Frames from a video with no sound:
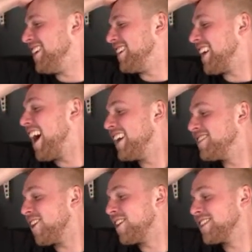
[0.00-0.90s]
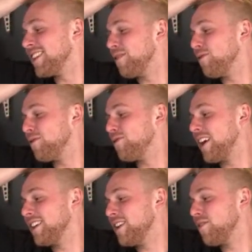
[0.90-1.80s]
guys, honestly,
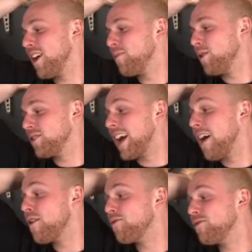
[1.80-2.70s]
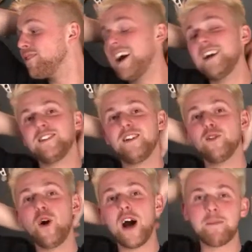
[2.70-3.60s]
thank you very much, Gareth.
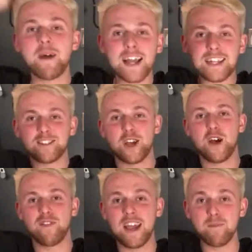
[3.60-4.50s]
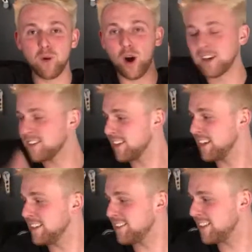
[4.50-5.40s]
Look, I might deserve it, but honestly,
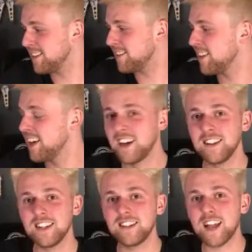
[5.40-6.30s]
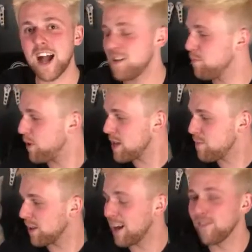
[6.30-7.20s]
these dying
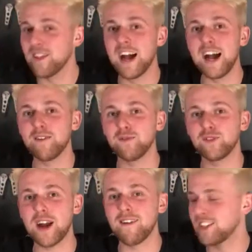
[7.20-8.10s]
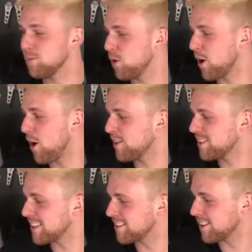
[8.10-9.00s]
people out there with charitable
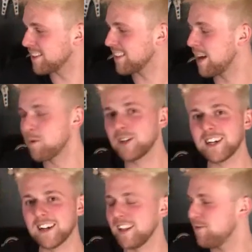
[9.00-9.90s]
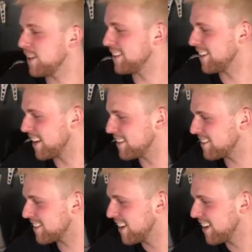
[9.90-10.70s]
causes. Honestly, I'm earning a living. It's